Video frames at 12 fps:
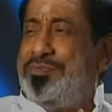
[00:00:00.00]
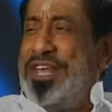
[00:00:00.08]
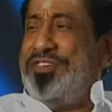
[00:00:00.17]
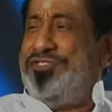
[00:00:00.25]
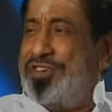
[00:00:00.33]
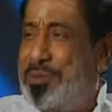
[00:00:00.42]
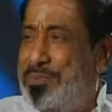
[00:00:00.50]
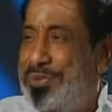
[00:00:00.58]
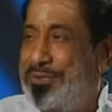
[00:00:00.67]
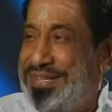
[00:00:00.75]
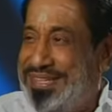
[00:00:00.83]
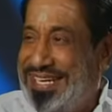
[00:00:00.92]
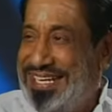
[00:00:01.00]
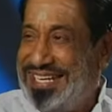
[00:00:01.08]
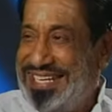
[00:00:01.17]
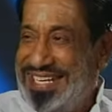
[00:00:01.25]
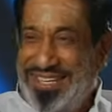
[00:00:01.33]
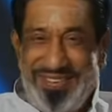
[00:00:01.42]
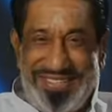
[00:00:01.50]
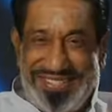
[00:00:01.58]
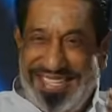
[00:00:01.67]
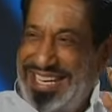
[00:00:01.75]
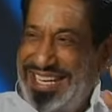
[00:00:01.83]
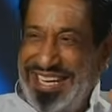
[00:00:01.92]
they jump, everything. You are
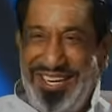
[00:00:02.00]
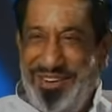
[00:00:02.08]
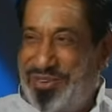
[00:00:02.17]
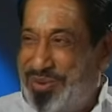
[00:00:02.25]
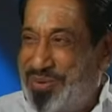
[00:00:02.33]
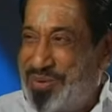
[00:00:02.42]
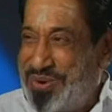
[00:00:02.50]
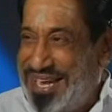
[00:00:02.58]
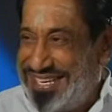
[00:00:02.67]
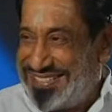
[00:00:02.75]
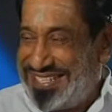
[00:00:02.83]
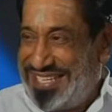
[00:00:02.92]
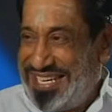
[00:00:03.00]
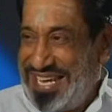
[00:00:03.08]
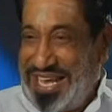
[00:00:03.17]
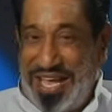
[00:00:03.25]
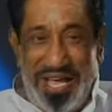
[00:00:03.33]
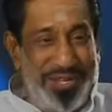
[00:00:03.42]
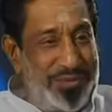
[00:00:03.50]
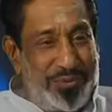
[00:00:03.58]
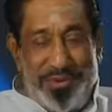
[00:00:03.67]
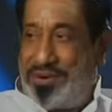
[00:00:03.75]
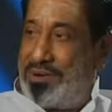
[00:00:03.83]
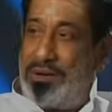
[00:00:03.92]
seeing in your own eyes. So
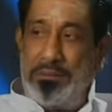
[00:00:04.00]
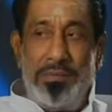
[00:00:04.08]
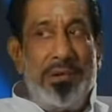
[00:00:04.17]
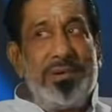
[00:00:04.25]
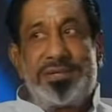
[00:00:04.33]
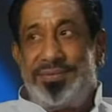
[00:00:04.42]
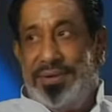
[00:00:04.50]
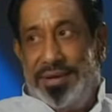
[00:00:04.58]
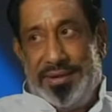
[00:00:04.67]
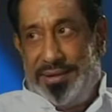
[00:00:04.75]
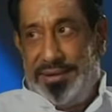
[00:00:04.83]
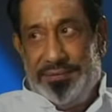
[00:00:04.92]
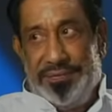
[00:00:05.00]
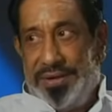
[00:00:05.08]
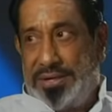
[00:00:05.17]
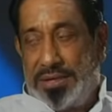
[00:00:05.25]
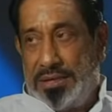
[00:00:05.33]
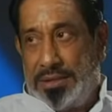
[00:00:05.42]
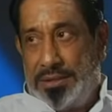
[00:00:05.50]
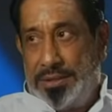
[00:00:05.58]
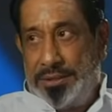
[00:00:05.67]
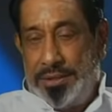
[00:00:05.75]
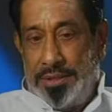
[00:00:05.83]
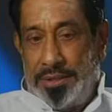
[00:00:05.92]
drama is very difficult.
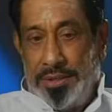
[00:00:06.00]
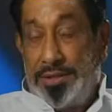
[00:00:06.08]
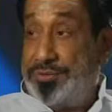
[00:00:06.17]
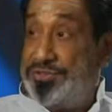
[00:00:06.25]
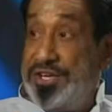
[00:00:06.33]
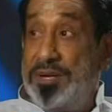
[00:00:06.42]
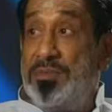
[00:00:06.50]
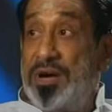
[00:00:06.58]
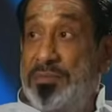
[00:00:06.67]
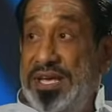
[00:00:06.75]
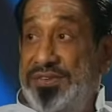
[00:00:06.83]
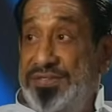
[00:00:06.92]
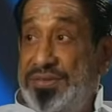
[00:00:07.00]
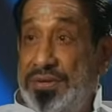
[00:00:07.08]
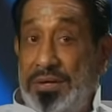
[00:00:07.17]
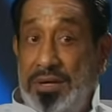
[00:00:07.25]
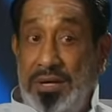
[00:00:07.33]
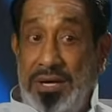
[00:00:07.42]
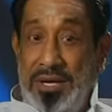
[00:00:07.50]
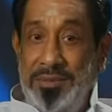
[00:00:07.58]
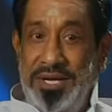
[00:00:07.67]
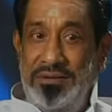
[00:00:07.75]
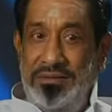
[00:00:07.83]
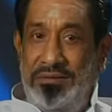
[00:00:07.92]
In cinema means,
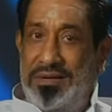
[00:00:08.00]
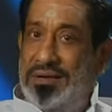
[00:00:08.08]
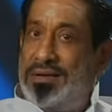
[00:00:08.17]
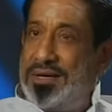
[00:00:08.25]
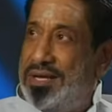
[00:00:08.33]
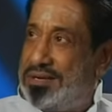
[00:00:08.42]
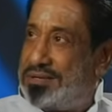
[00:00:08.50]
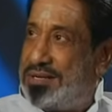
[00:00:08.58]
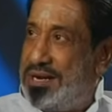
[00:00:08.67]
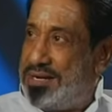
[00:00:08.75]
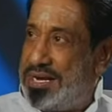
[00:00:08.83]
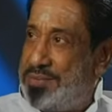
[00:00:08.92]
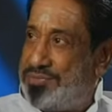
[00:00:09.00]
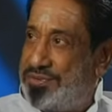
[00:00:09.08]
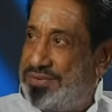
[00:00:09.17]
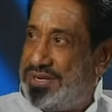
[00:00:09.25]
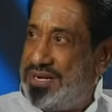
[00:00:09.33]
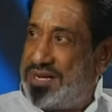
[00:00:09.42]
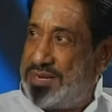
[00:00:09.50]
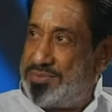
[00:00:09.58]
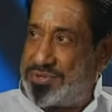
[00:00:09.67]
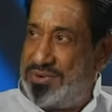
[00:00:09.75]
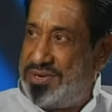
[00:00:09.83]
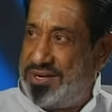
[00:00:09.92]
you can take 10 times, 15 times,
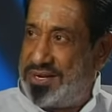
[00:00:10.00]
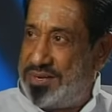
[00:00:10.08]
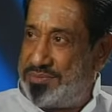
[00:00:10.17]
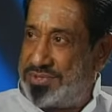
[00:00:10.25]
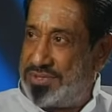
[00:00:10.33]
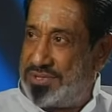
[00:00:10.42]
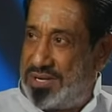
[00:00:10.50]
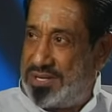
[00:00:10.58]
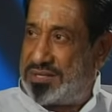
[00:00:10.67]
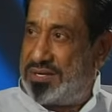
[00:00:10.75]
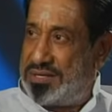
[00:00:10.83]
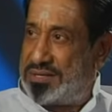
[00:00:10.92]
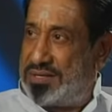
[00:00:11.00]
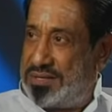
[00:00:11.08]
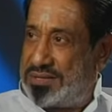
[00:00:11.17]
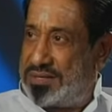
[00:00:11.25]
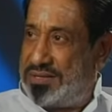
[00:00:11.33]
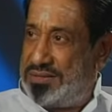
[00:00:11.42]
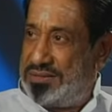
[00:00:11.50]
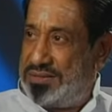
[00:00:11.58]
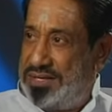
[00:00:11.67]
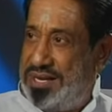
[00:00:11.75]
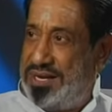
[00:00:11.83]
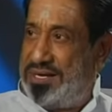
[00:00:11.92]
20 times, cut,
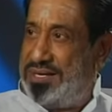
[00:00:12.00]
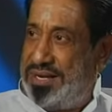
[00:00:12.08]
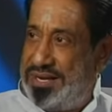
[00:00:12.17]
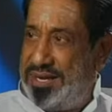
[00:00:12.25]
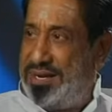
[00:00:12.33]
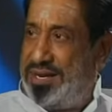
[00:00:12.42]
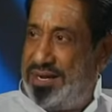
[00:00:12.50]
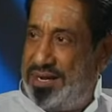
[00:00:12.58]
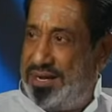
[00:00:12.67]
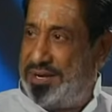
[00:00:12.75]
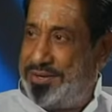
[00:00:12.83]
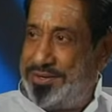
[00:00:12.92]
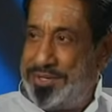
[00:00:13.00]
again and again, again, again.